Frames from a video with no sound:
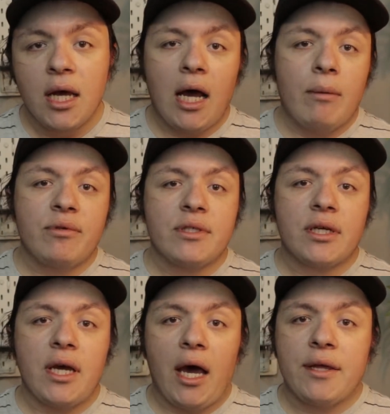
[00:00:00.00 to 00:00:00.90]
I'm just a
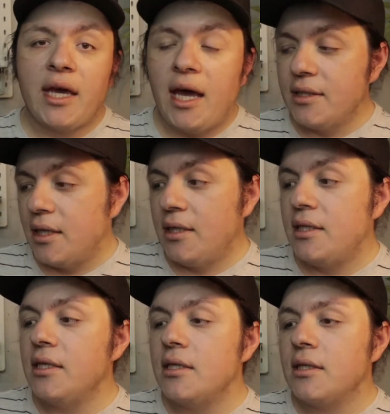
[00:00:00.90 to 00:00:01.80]
guy that has
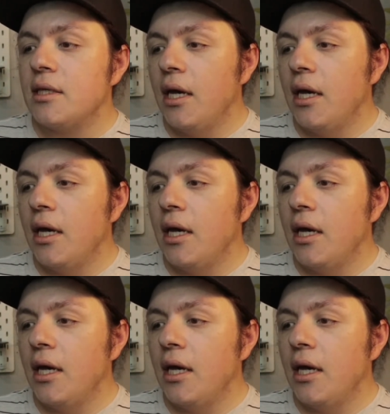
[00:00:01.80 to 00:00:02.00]
ideas,